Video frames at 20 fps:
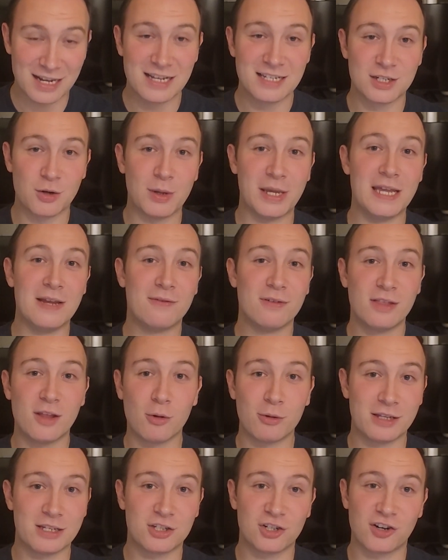So even
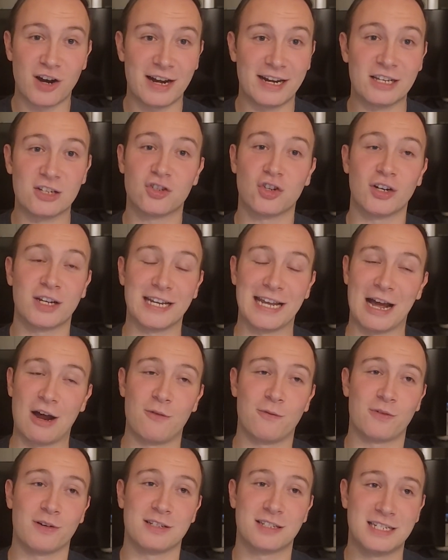though this credit shouldn't
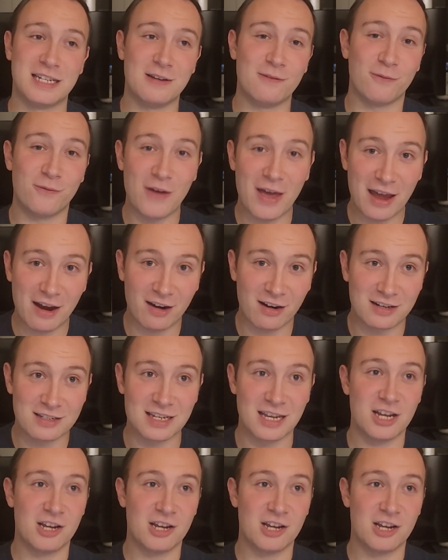count for seat fares,